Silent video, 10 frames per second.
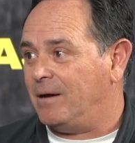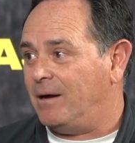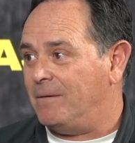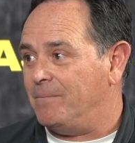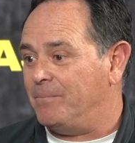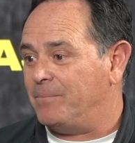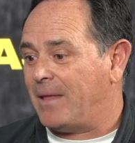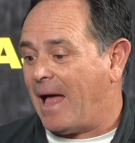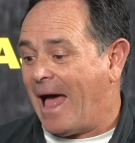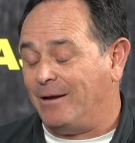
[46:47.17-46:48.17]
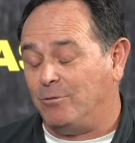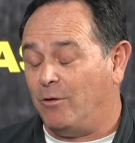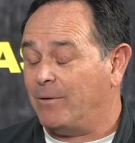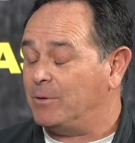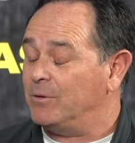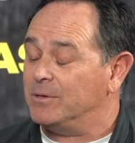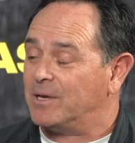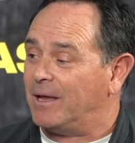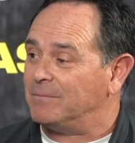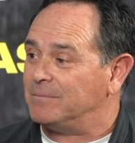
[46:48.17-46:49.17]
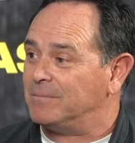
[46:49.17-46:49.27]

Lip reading: I don't know if I would do this again.